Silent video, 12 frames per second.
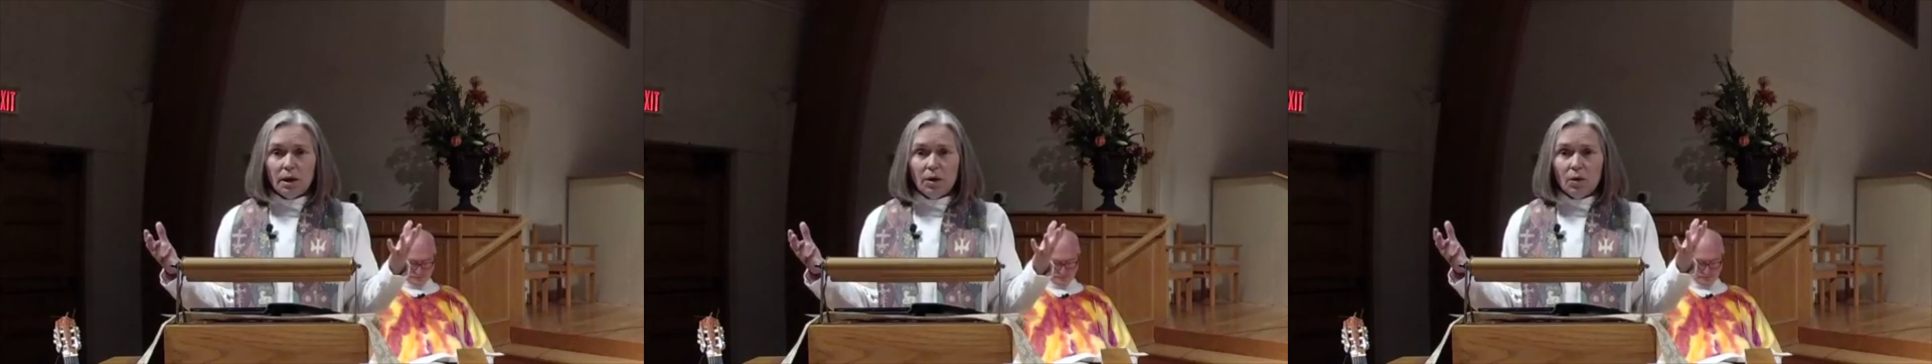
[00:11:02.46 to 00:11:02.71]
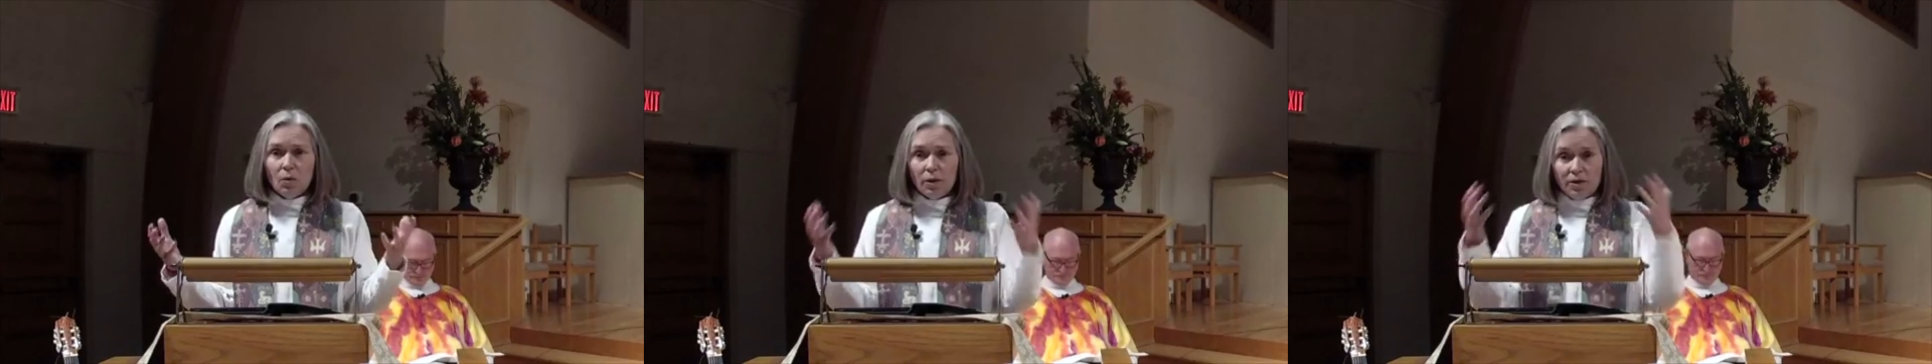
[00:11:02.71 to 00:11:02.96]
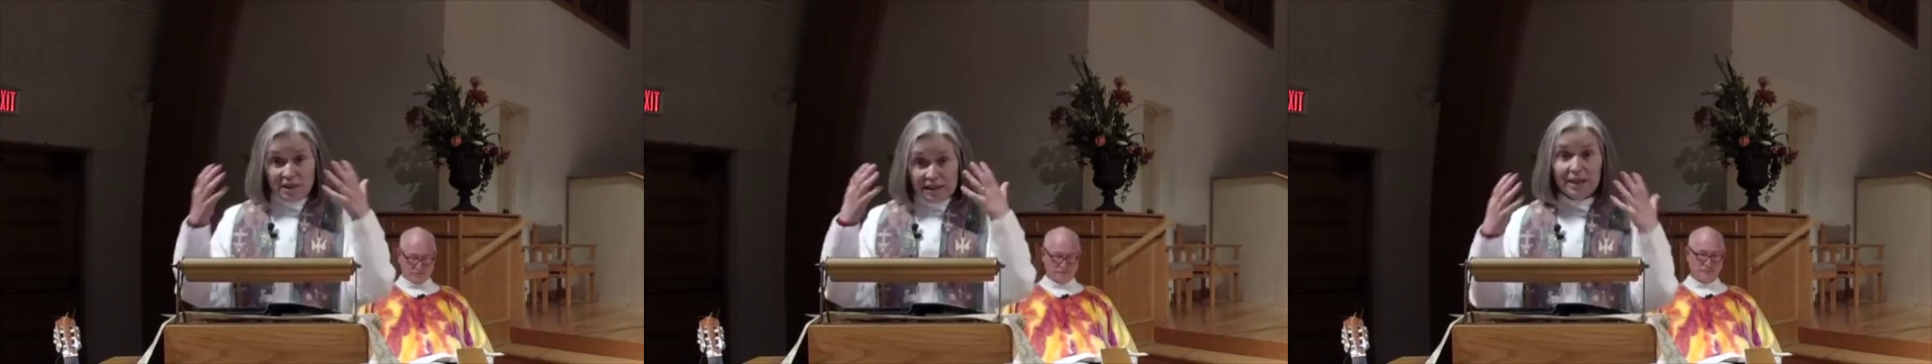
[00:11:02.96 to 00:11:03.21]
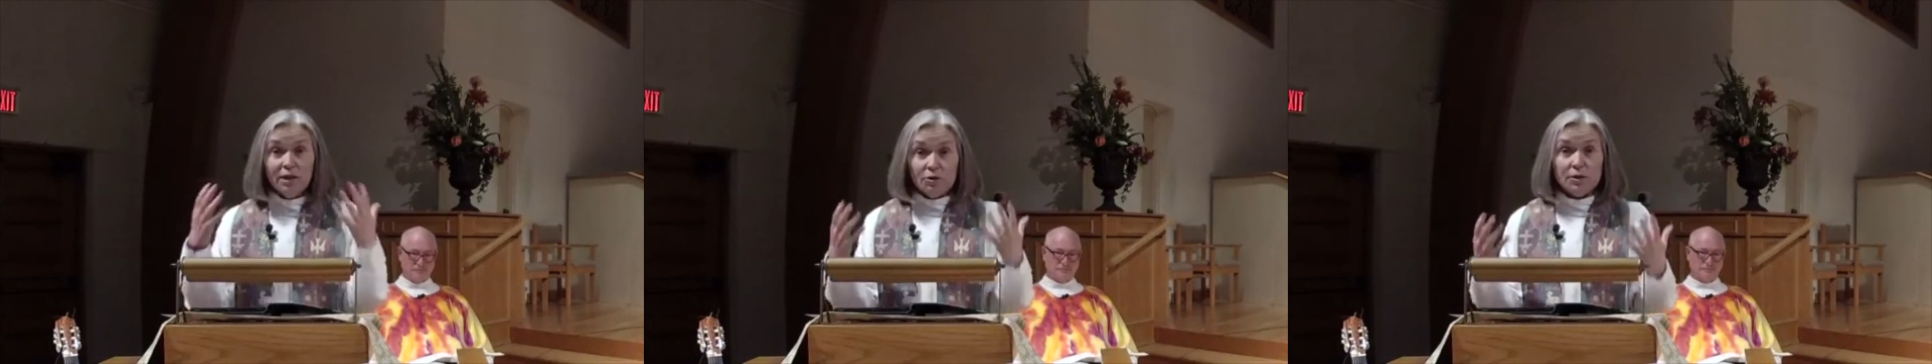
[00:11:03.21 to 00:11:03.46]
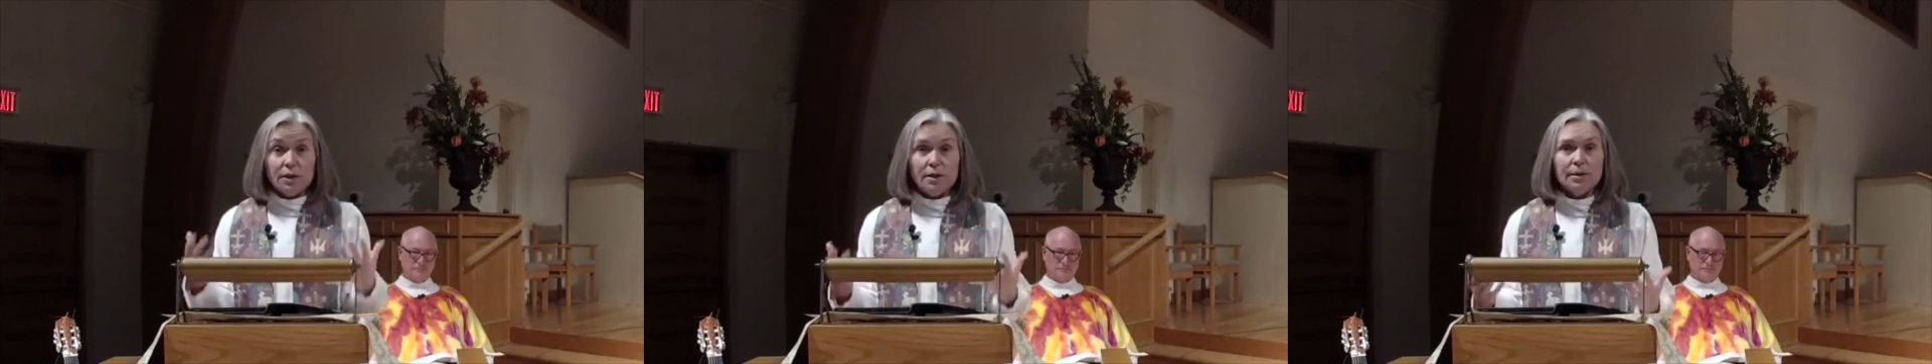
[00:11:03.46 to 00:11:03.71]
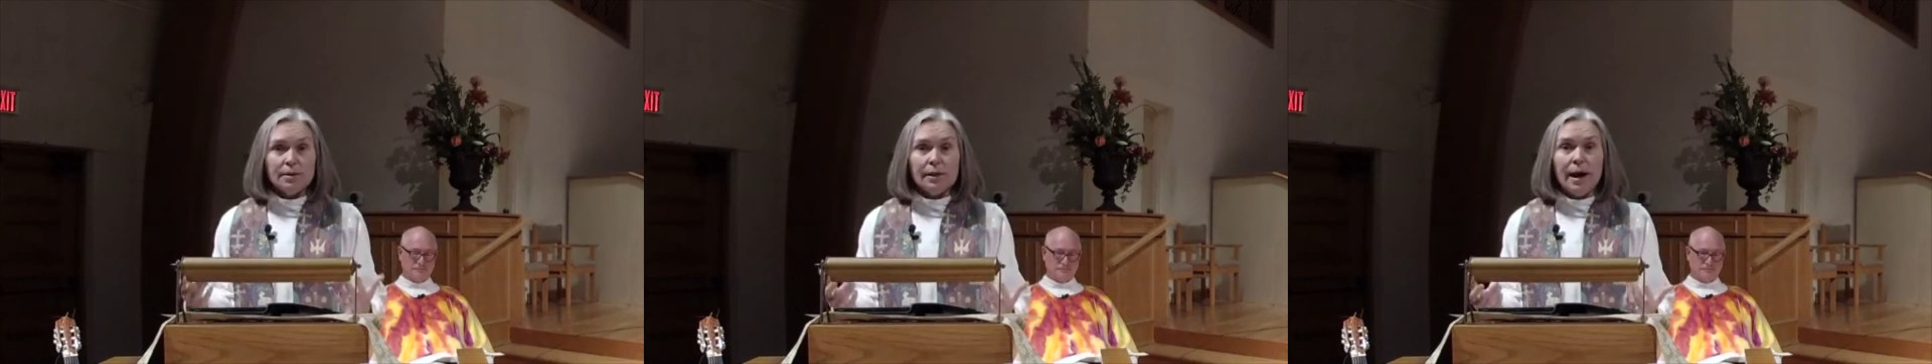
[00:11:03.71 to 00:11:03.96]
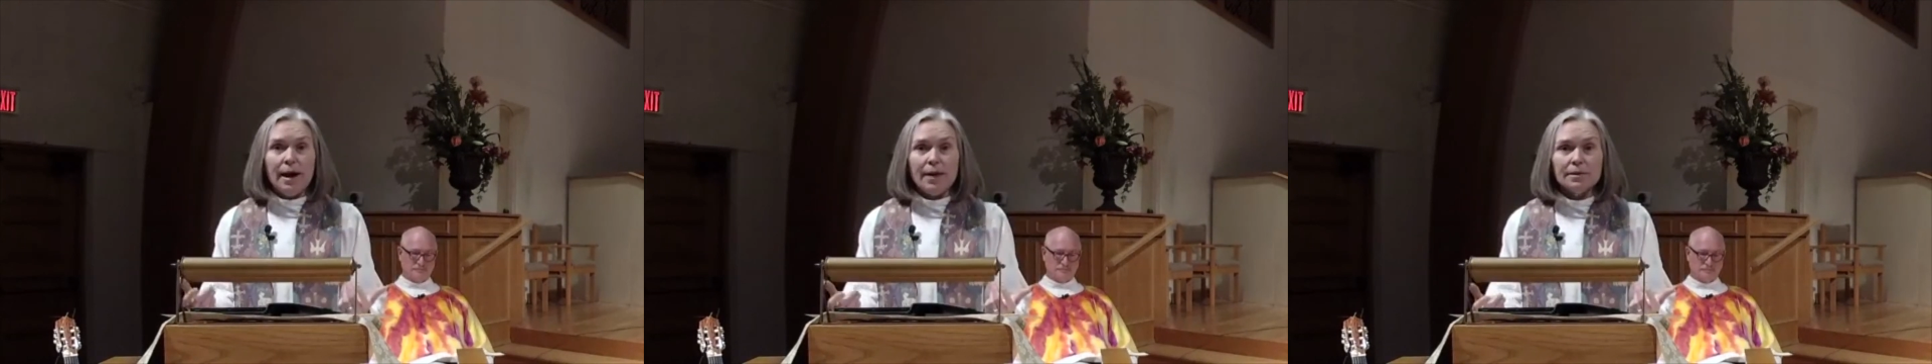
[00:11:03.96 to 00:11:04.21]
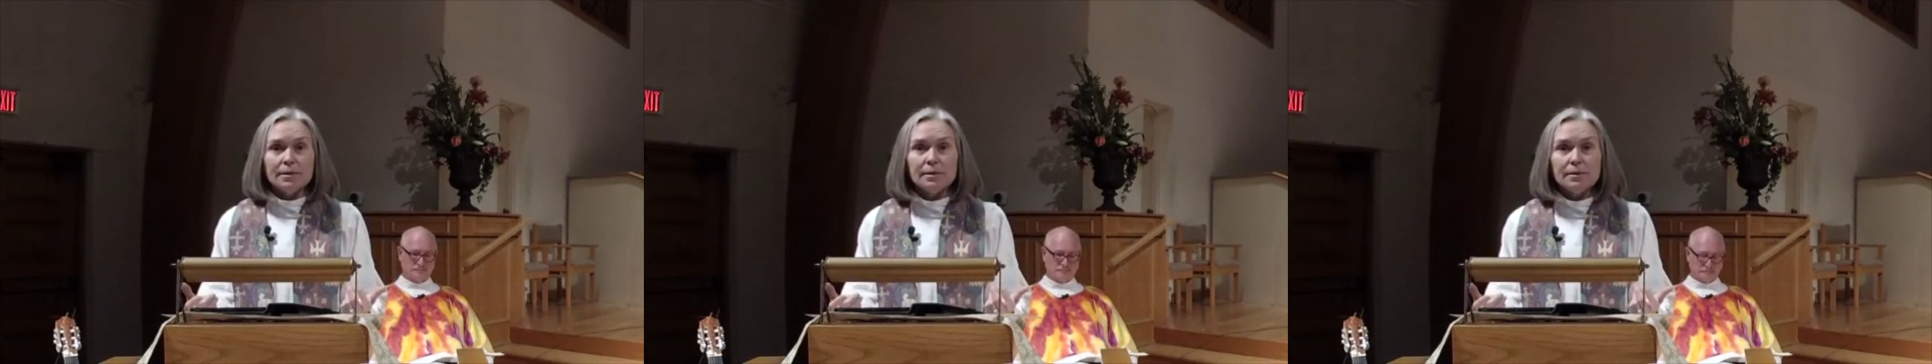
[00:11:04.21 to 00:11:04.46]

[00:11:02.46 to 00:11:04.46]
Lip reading: with tears in his eyes.